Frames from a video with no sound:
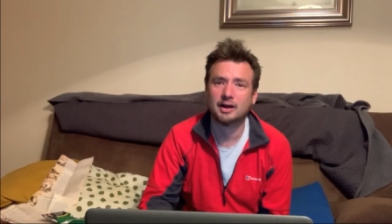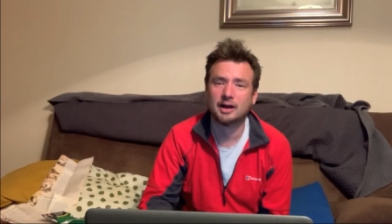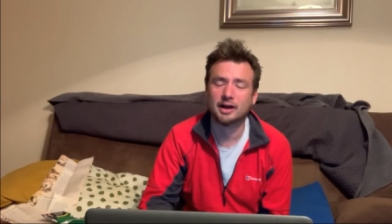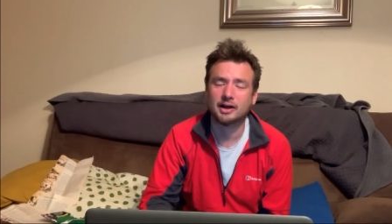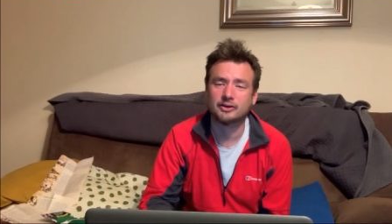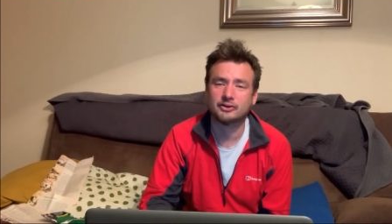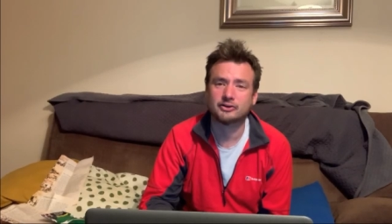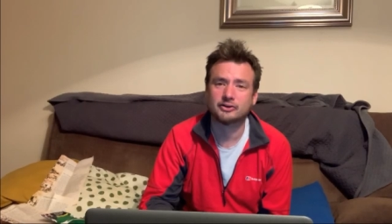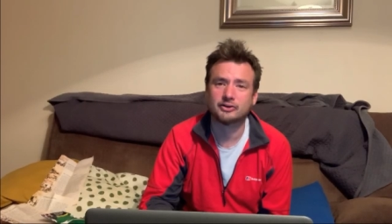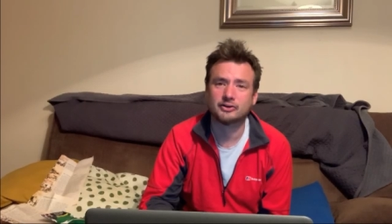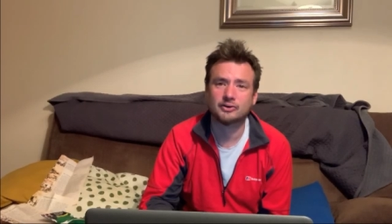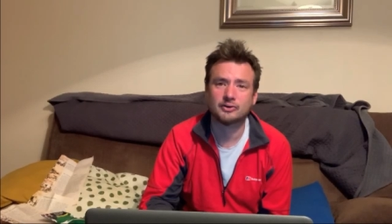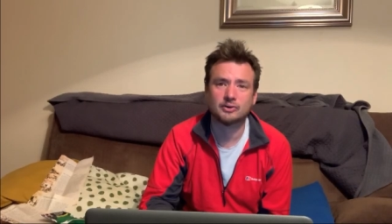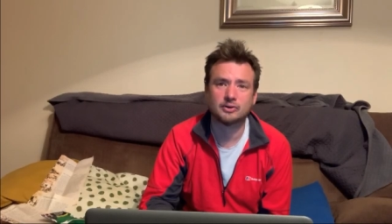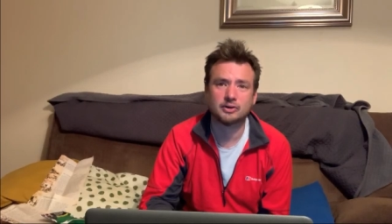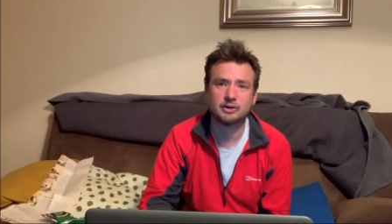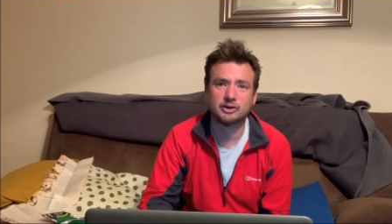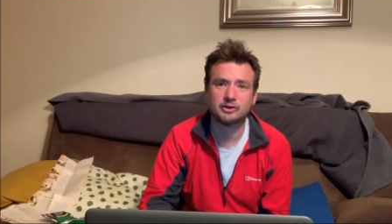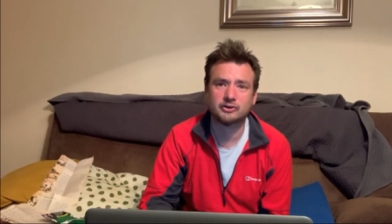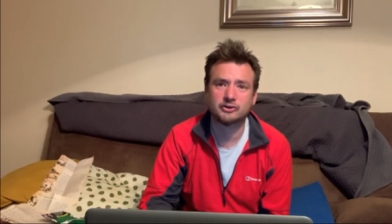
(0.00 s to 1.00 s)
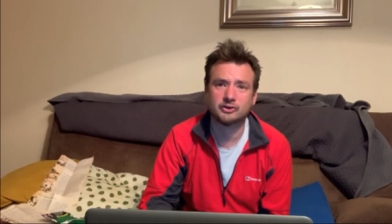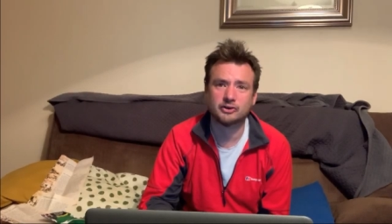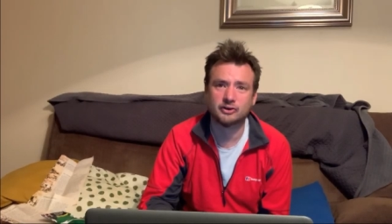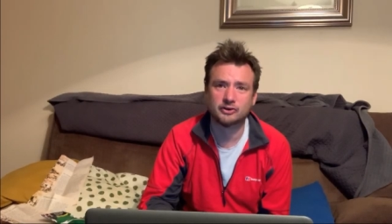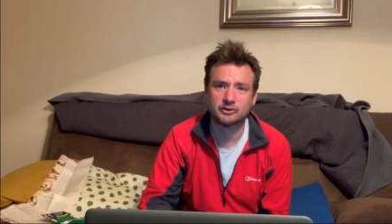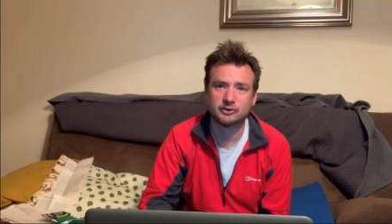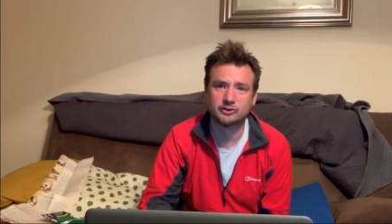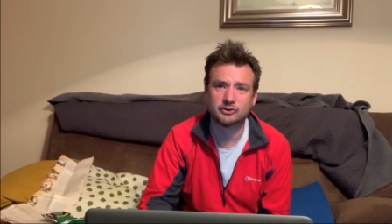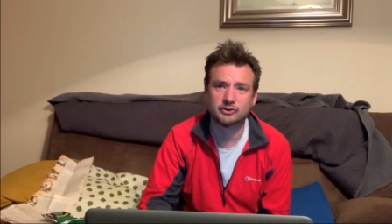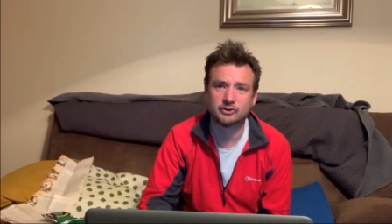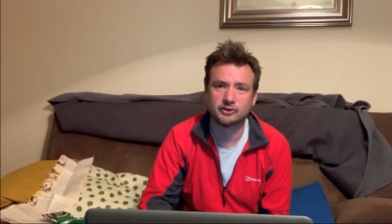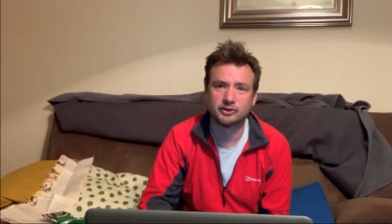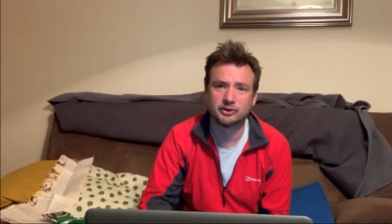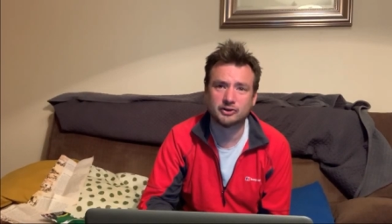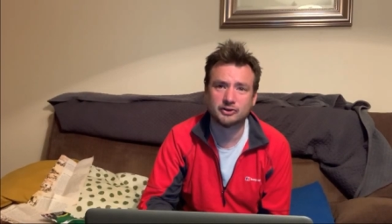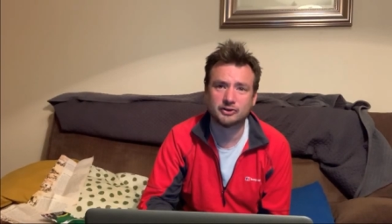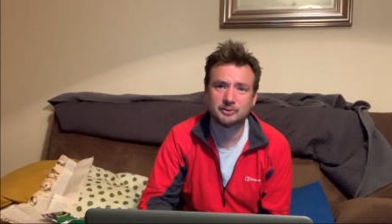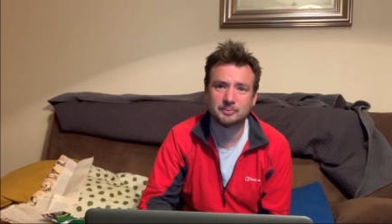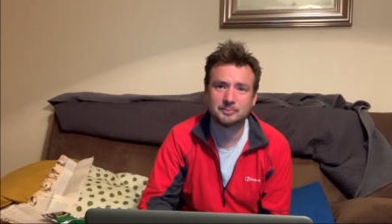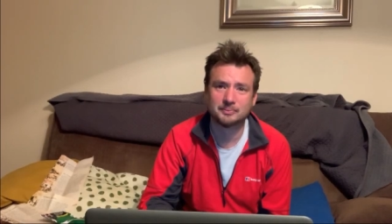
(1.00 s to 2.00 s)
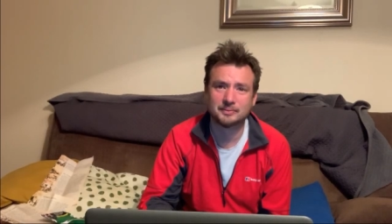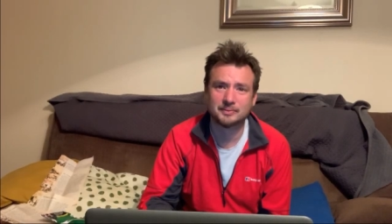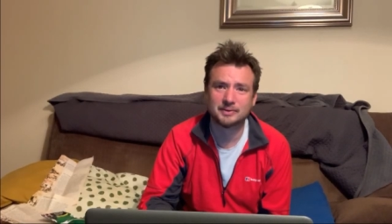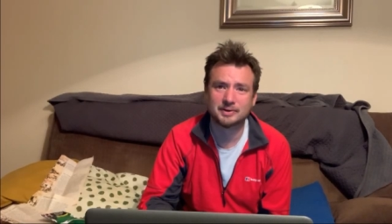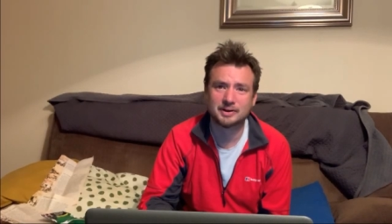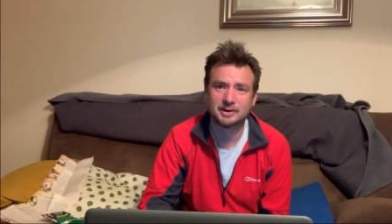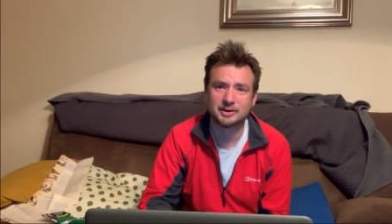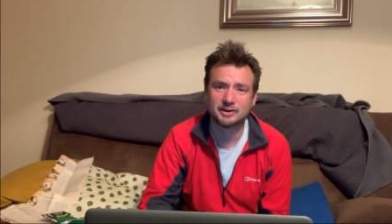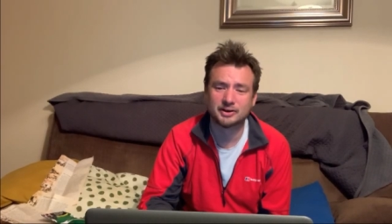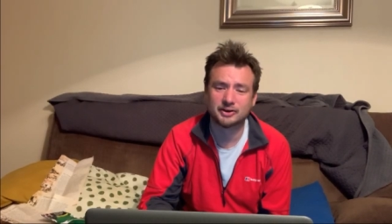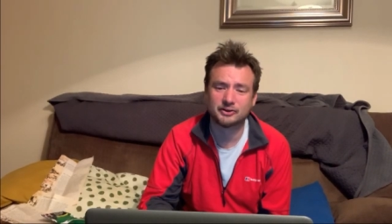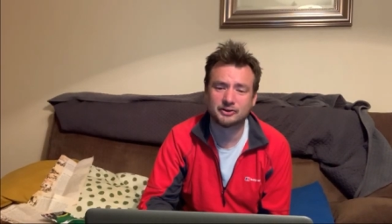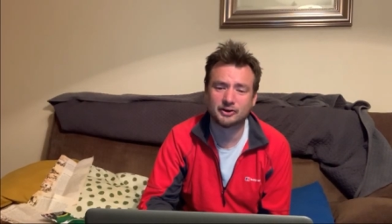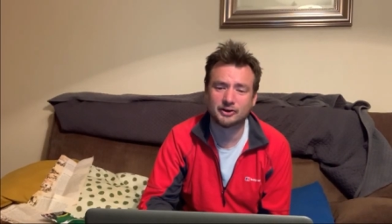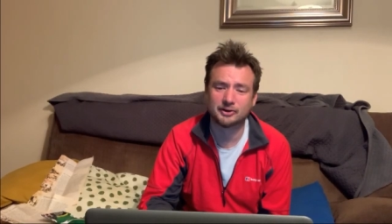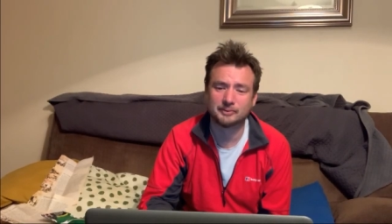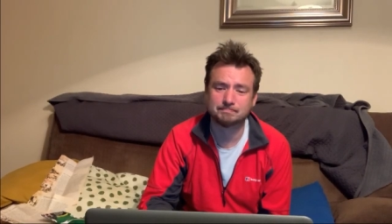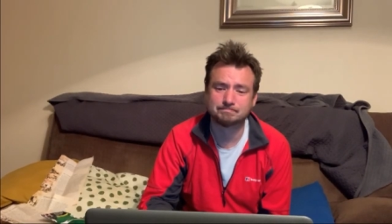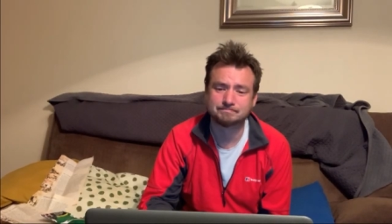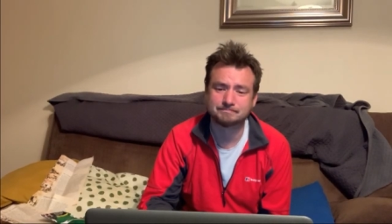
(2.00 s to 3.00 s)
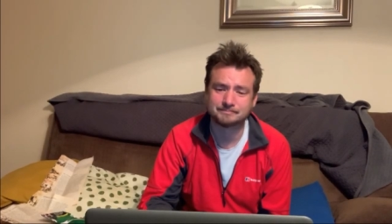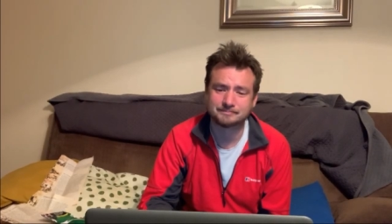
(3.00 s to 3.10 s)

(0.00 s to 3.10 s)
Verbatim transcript: as the insurgents did at the time.